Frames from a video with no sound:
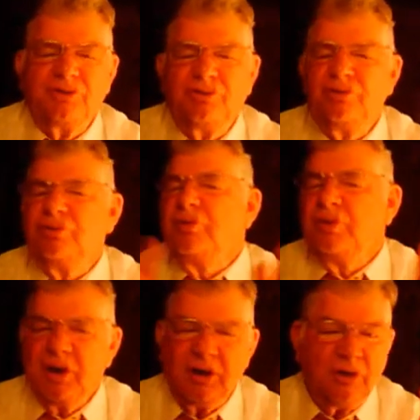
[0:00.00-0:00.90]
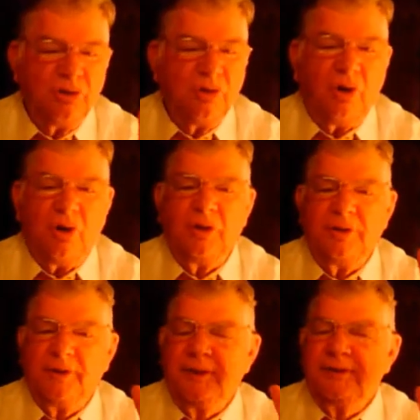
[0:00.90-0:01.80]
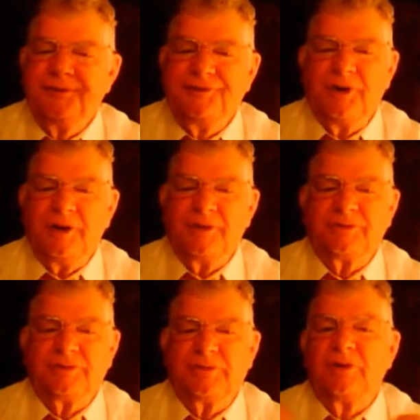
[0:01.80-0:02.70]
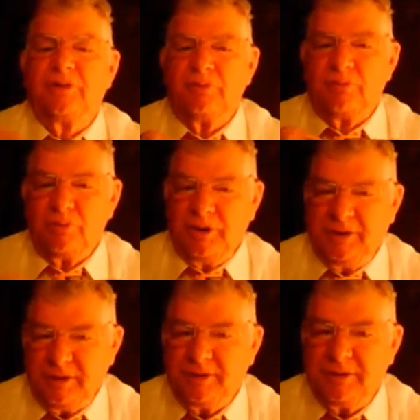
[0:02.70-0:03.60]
Do not just read it.